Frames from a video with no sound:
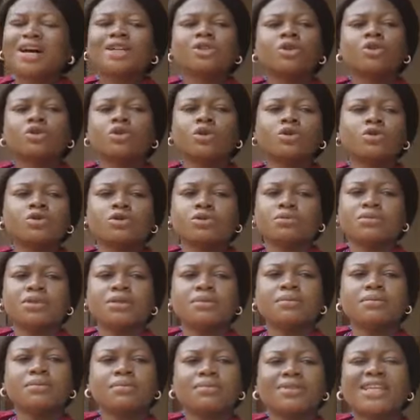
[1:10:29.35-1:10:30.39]
You cannot talk to
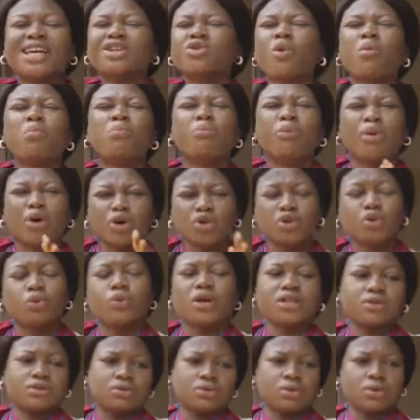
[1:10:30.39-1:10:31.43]
me. There's no bone you
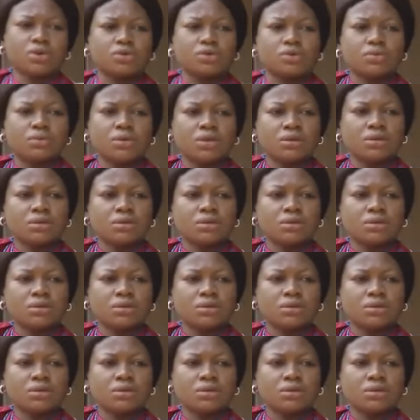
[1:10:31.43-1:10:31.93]
were to talk to